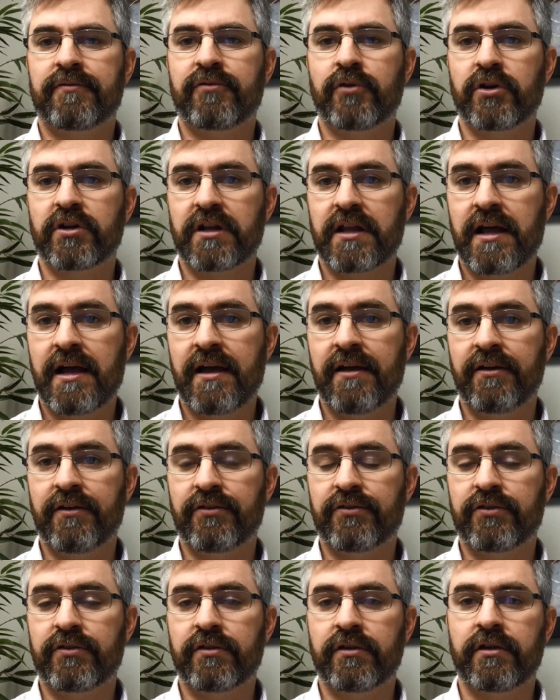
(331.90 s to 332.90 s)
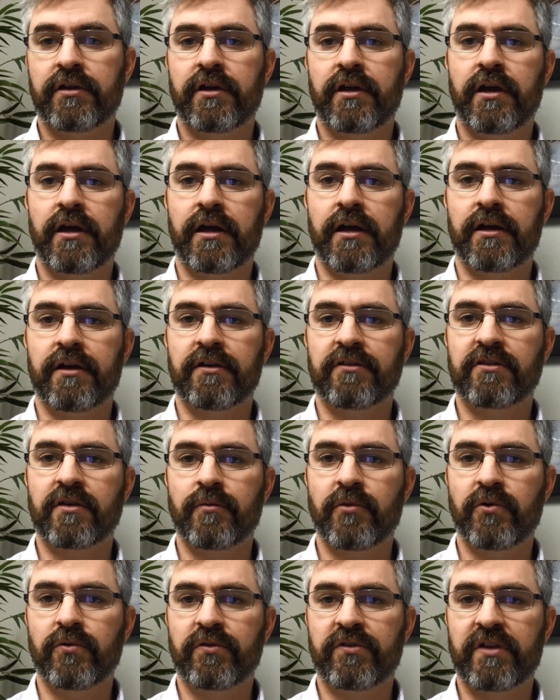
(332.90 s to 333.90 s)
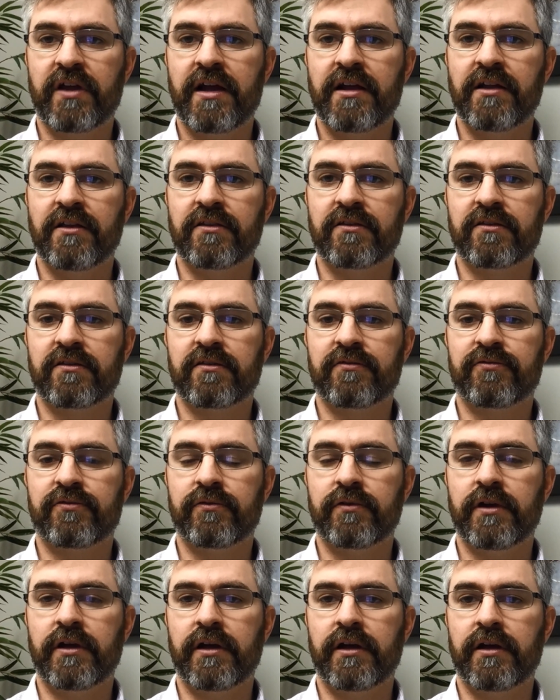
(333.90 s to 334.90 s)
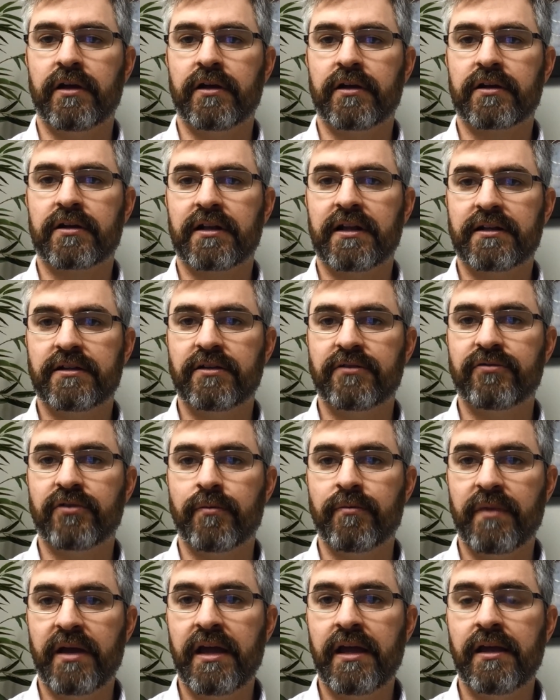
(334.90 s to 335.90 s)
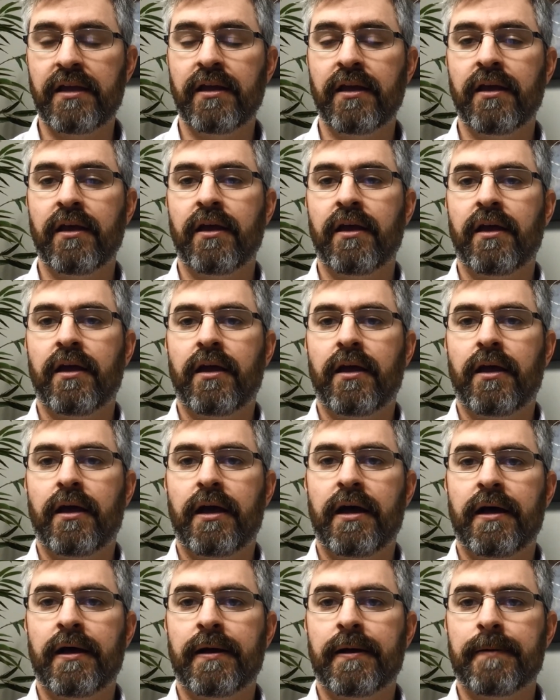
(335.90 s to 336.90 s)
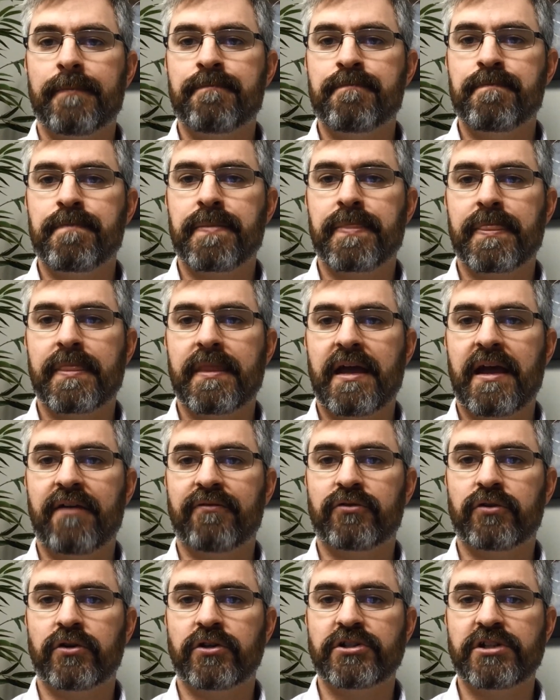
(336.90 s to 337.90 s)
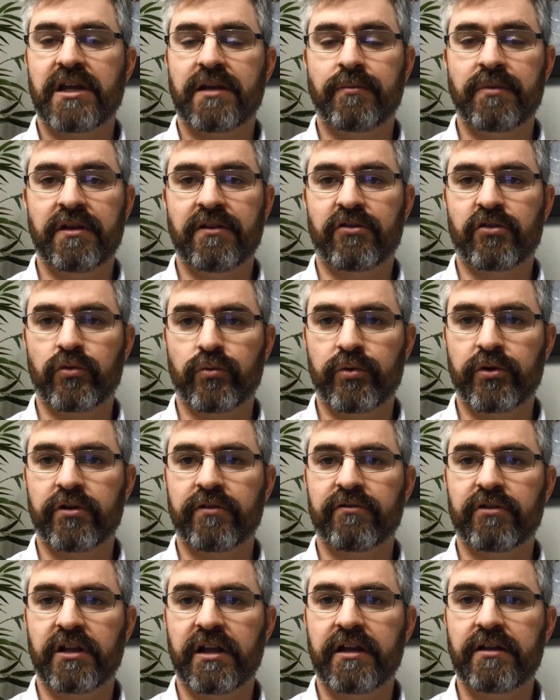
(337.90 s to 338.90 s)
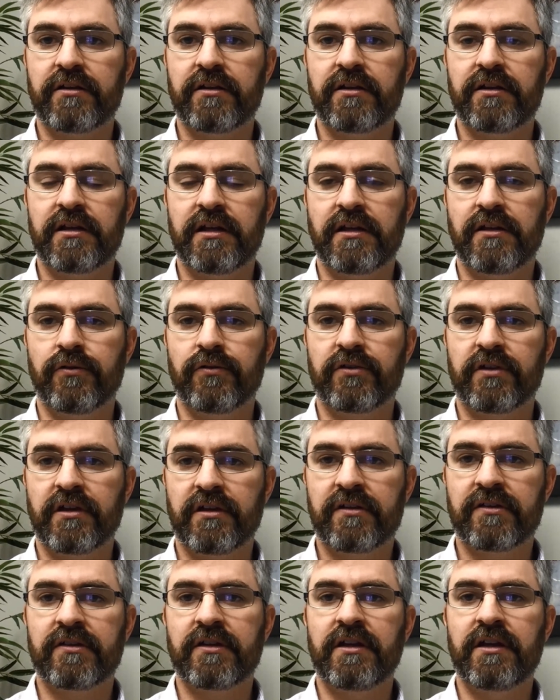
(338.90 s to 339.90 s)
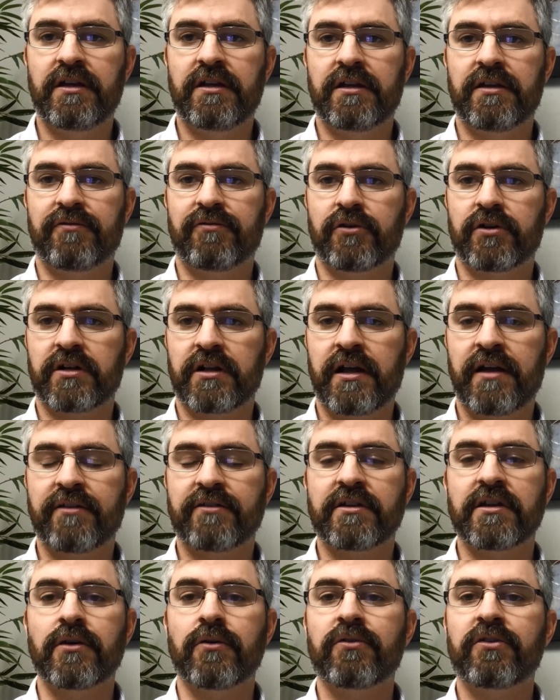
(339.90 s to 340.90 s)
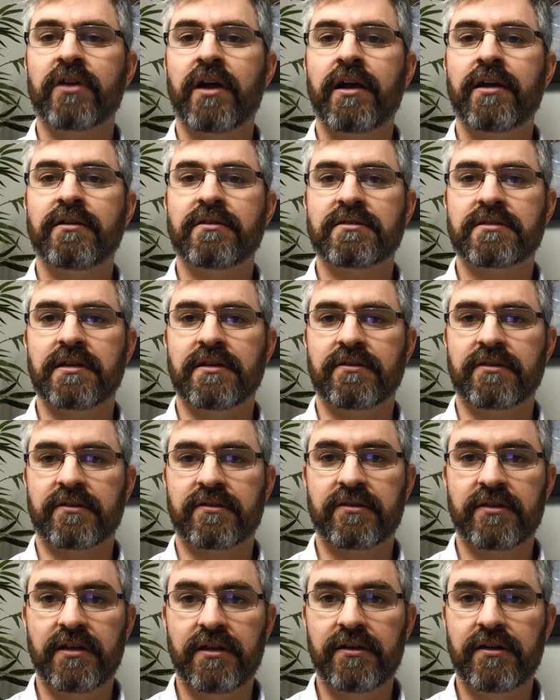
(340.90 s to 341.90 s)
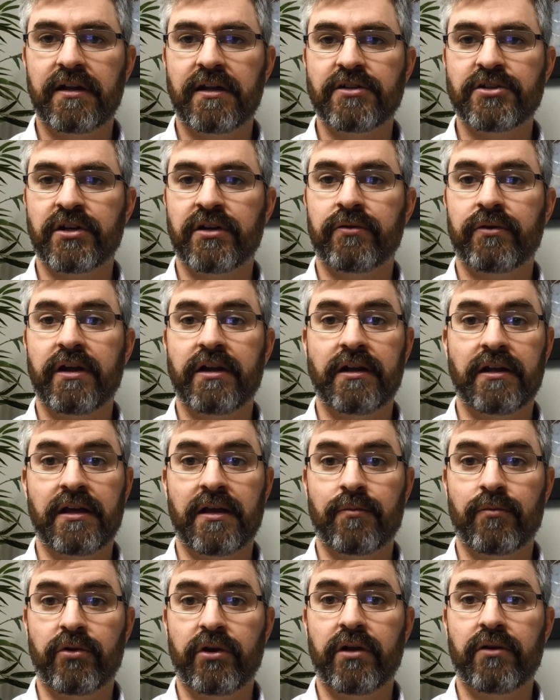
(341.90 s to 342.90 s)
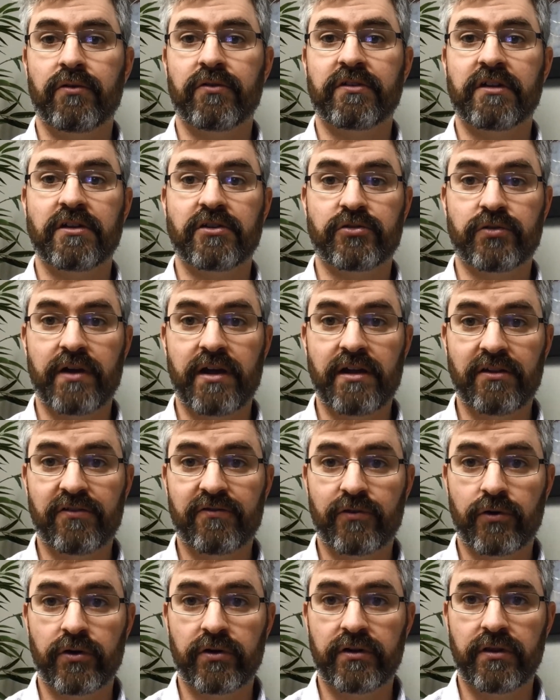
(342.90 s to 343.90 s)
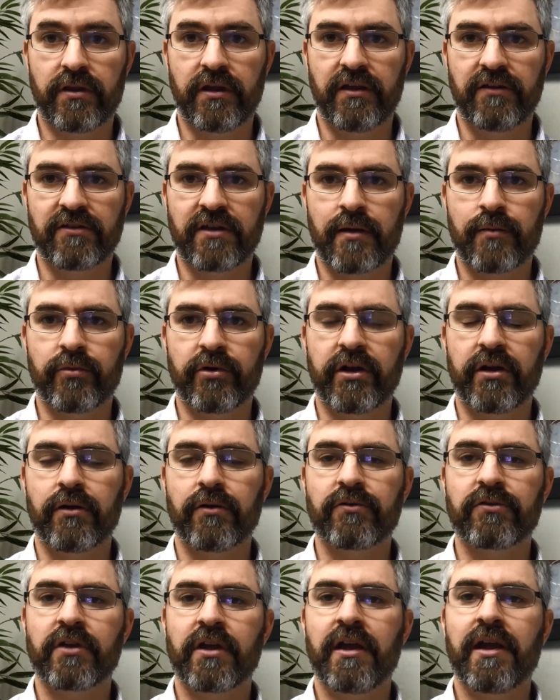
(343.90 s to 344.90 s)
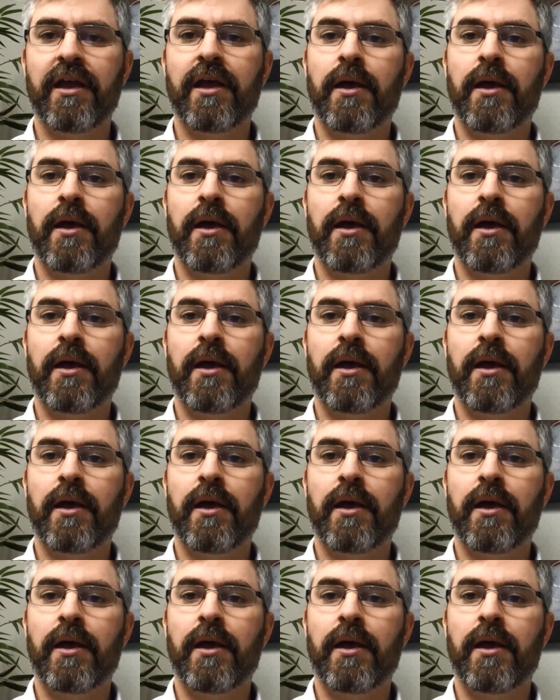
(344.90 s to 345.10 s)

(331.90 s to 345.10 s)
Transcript: fertilized some oocytes collected from May after she had been super ovulated. They used ICSI, they fertilized the oocytes, they succeeded at generating embryos, they transferred these embryos,